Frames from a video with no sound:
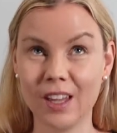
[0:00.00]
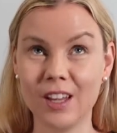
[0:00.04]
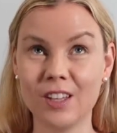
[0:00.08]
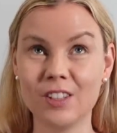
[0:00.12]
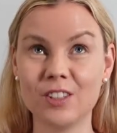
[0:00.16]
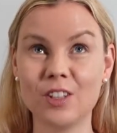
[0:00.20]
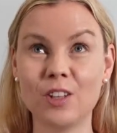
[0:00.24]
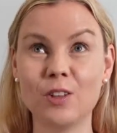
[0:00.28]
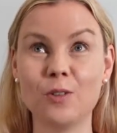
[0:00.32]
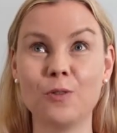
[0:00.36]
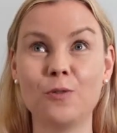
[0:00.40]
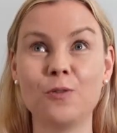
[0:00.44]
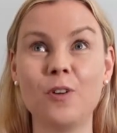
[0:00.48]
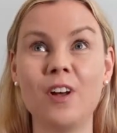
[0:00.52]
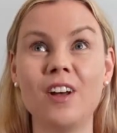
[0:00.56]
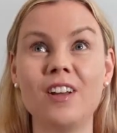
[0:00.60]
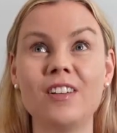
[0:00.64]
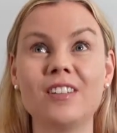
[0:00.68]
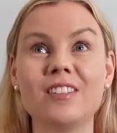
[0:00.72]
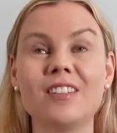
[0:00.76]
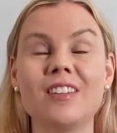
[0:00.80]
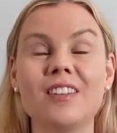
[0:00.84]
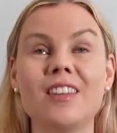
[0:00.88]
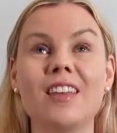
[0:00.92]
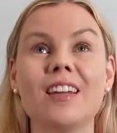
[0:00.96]
So the
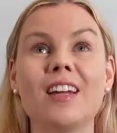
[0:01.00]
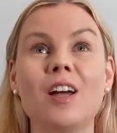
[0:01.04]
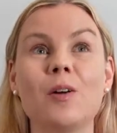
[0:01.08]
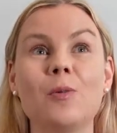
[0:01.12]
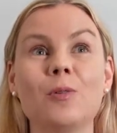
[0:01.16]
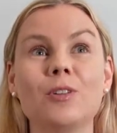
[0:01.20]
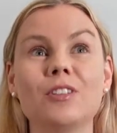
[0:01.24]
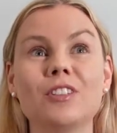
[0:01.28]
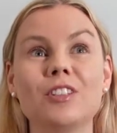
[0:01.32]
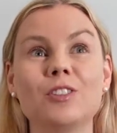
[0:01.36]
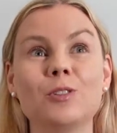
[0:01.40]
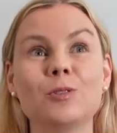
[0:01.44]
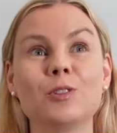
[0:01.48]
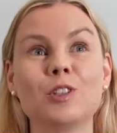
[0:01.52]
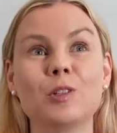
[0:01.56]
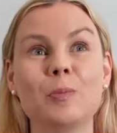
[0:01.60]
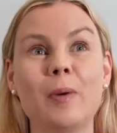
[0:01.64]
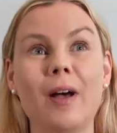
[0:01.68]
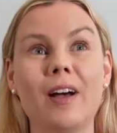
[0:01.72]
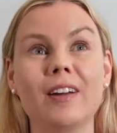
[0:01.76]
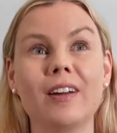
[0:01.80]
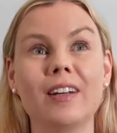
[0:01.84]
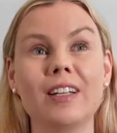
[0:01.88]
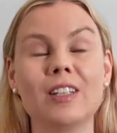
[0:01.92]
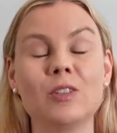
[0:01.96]
first thing I want to talk
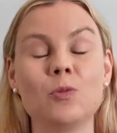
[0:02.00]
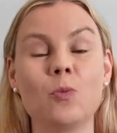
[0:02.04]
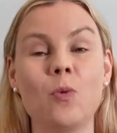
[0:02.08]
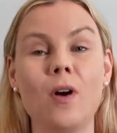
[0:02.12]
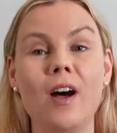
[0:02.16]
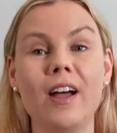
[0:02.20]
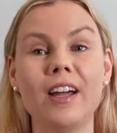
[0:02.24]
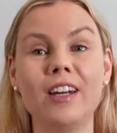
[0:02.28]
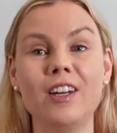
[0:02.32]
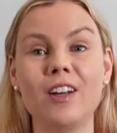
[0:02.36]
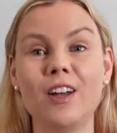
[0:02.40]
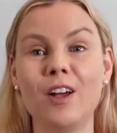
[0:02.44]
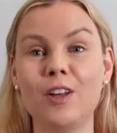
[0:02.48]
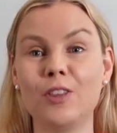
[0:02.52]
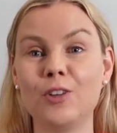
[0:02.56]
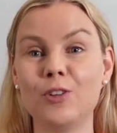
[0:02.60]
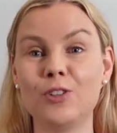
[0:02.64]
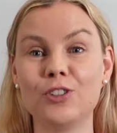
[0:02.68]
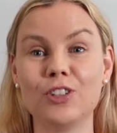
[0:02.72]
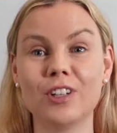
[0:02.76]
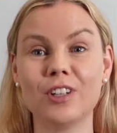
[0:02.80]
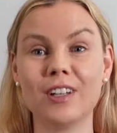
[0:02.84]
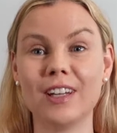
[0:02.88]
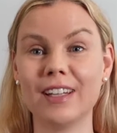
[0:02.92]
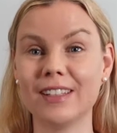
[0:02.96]
about is why on earth you
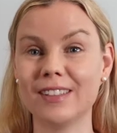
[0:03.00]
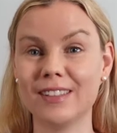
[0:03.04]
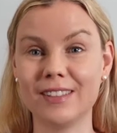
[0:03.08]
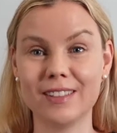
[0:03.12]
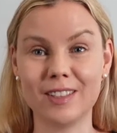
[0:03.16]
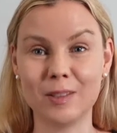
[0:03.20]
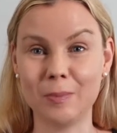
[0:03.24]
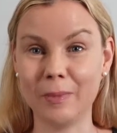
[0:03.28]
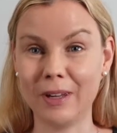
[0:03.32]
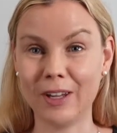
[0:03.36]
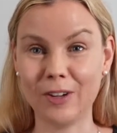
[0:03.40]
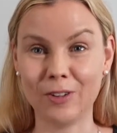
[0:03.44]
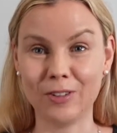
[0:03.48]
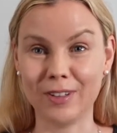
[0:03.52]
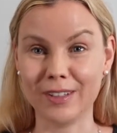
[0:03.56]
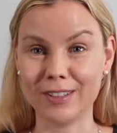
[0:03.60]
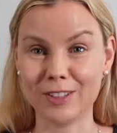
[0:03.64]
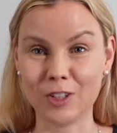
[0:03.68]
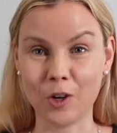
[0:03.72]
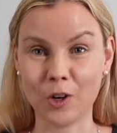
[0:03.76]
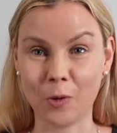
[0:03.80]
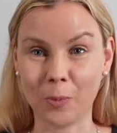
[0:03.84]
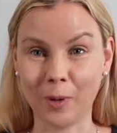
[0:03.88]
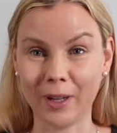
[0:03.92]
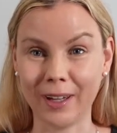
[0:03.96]
should listen to me on this
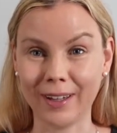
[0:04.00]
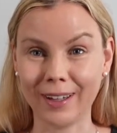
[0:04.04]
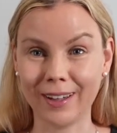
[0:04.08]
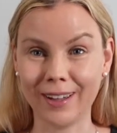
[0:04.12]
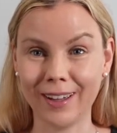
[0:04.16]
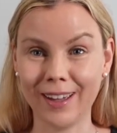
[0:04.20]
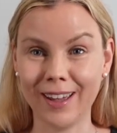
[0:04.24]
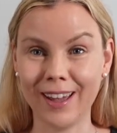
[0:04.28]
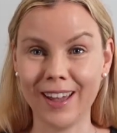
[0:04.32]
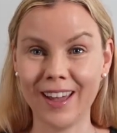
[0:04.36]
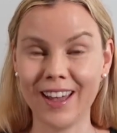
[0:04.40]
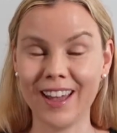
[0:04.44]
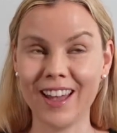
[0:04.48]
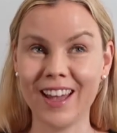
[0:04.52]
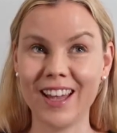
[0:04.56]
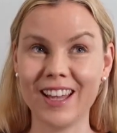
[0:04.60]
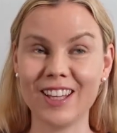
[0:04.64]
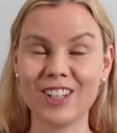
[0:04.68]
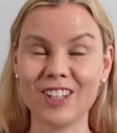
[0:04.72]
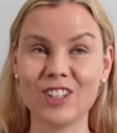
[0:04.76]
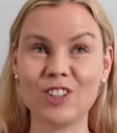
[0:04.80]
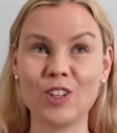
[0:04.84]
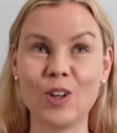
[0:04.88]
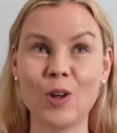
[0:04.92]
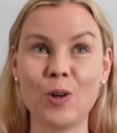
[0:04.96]
topic.
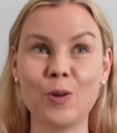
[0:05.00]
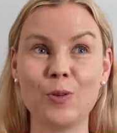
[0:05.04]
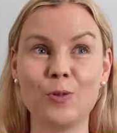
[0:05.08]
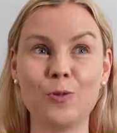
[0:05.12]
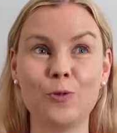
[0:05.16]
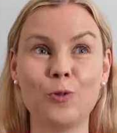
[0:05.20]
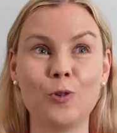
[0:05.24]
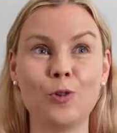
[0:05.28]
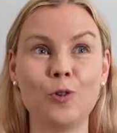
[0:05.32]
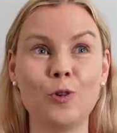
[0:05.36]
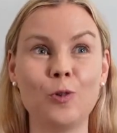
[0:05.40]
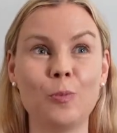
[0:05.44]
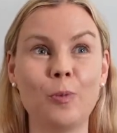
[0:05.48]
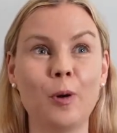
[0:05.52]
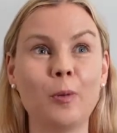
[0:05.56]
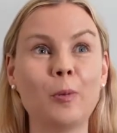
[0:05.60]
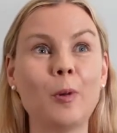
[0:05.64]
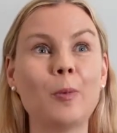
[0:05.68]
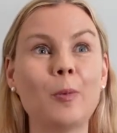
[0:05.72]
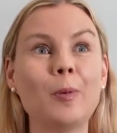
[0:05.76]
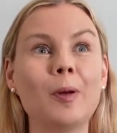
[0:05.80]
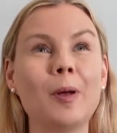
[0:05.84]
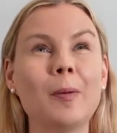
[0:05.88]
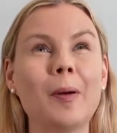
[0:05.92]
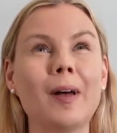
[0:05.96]
So for
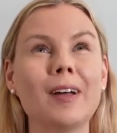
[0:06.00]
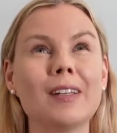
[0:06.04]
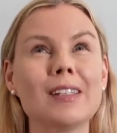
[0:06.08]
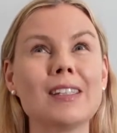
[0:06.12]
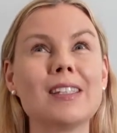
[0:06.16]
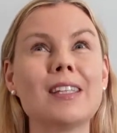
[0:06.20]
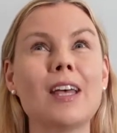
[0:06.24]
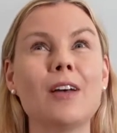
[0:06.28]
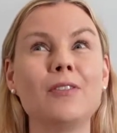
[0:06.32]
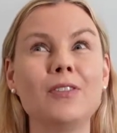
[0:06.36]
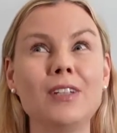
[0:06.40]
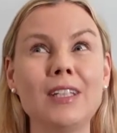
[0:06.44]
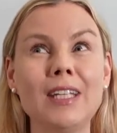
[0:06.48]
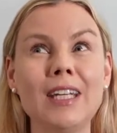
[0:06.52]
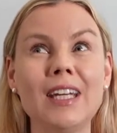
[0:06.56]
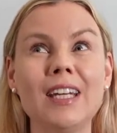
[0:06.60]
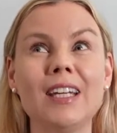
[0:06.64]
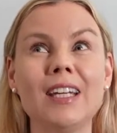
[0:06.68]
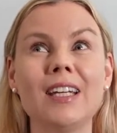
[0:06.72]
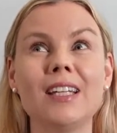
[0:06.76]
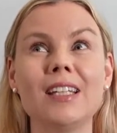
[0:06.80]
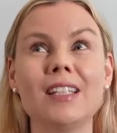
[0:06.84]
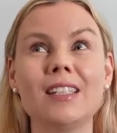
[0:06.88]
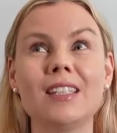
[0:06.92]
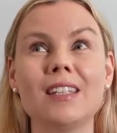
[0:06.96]
probably about 7
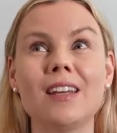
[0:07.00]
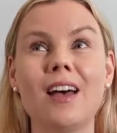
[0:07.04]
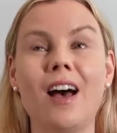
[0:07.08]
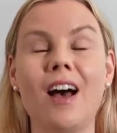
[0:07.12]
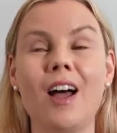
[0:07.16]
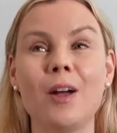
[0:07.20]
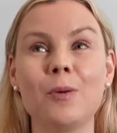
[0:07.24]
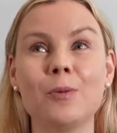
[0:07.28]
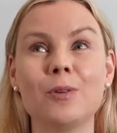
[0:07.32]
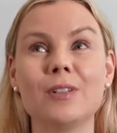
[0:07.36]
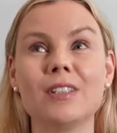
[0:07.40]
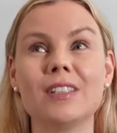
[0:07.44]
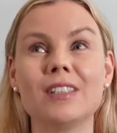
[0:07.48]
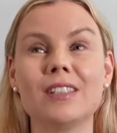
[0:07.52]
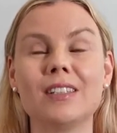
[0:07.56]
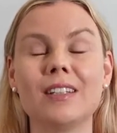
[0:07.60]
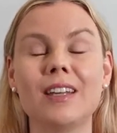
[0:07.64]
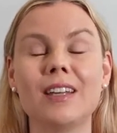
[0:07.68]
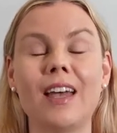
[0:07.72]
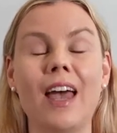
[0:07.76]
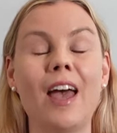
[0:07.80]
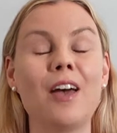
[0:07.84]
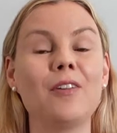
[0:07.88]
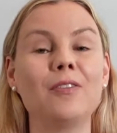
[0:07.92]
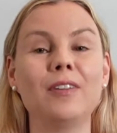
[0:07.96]
years, I was
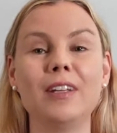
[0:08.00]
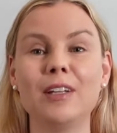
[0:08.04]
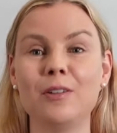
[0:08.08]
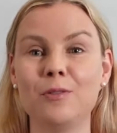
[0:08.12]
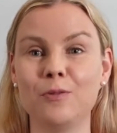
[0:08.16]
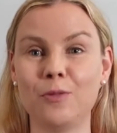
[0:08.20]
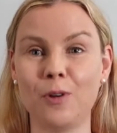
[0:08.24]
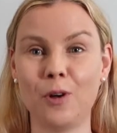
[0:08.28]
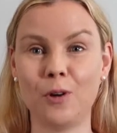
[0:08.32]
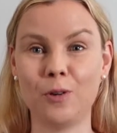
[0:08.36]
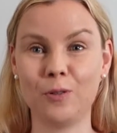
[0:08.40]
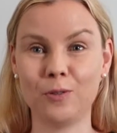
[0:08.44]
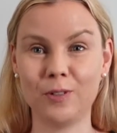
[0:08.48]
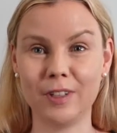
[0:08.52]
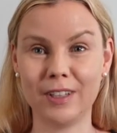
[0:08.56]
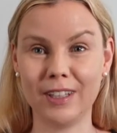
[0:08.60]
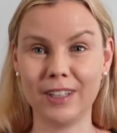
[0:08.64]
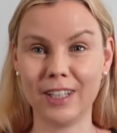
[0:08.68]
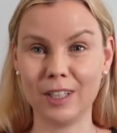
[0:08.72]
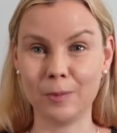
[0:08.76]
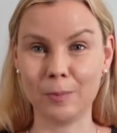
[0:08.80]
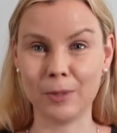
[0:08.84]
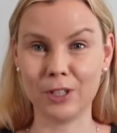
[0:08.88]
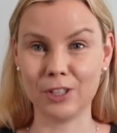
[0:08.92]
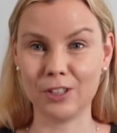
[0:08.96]
heavily involved in
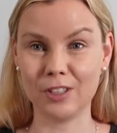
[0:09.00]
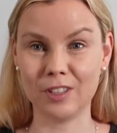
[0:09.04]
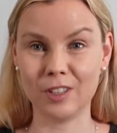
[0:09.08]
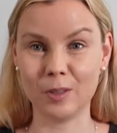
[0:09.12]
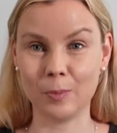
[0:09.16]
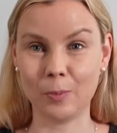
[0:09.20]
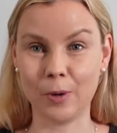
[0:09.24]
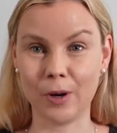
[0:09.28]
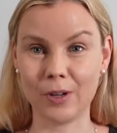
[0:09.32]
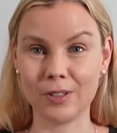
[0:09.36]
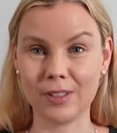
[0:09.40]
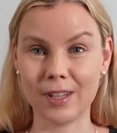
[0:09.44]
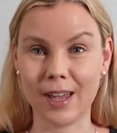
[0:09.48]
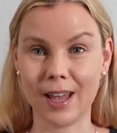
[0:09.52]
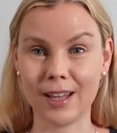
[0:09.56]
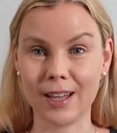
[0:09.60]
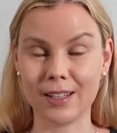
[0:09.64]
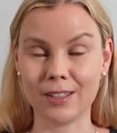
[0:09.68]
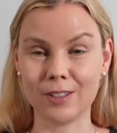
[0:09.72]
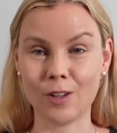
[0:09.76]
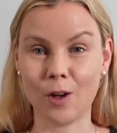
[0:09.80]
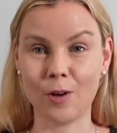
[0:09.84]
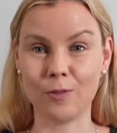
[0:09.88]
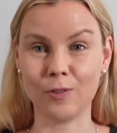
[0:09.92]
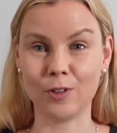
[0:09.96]
the admissions
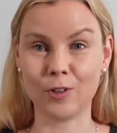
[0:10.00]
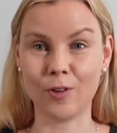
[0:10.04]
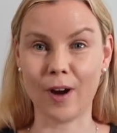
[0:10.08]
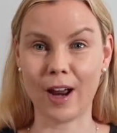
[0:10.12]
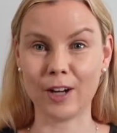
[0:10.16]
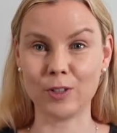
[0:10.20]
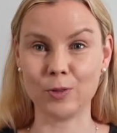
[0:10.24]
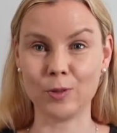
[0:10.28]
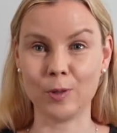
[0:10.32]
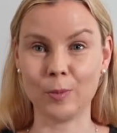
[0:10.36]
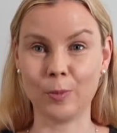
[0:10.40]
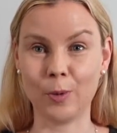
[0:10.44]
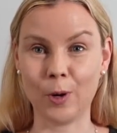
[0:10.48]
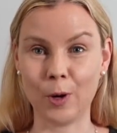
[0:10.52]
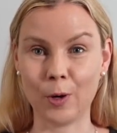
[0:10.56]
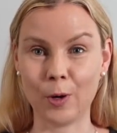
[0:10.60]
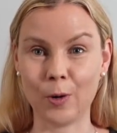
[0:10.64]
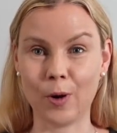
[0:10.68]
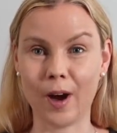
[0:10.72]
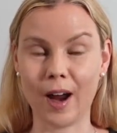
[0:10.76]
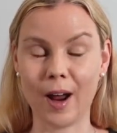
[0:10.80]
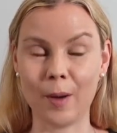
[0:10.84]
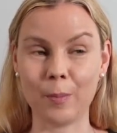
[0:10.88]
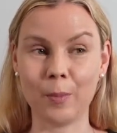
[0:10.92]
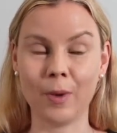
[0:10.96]
process of a graduate
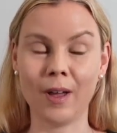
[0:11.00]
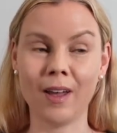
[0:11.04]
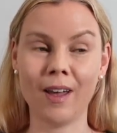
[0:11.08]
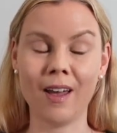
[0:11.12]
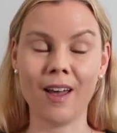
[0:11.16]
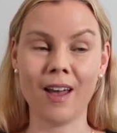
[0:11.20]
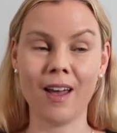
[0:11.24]
program.